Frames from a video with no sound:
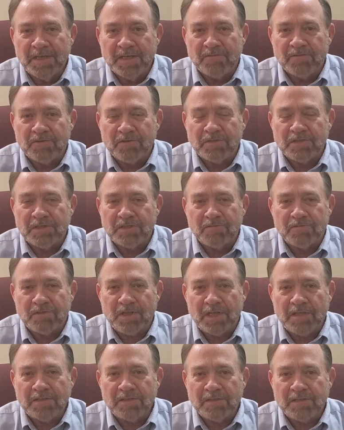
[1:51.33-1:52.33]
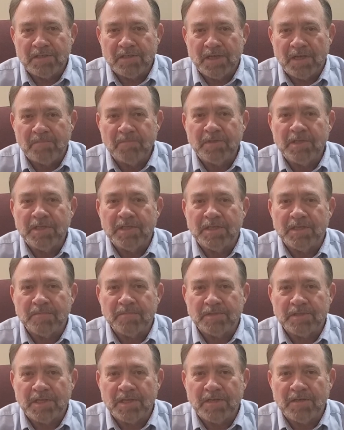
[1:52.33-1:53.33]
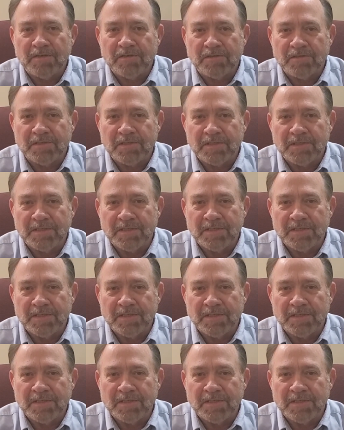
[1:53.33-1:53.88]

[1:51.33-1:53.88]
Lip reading: And Rosie said, "Well, I'm eating upstairs."